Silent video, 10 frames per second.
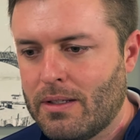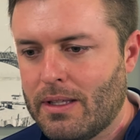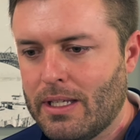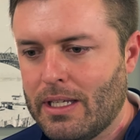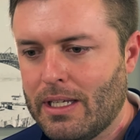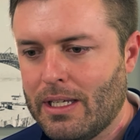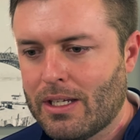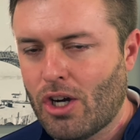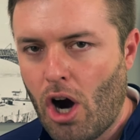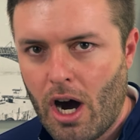the
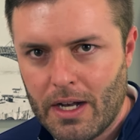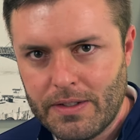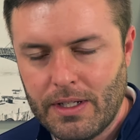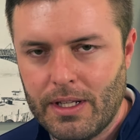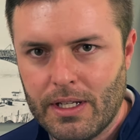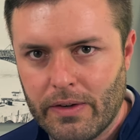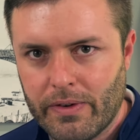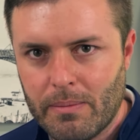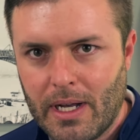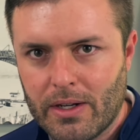cost and the
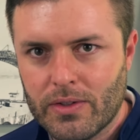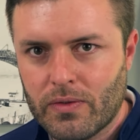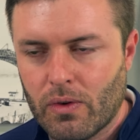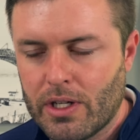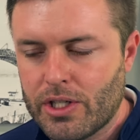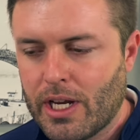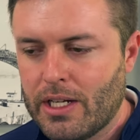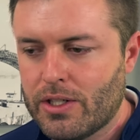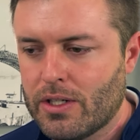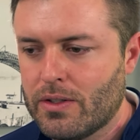different models for
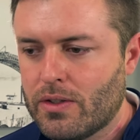education.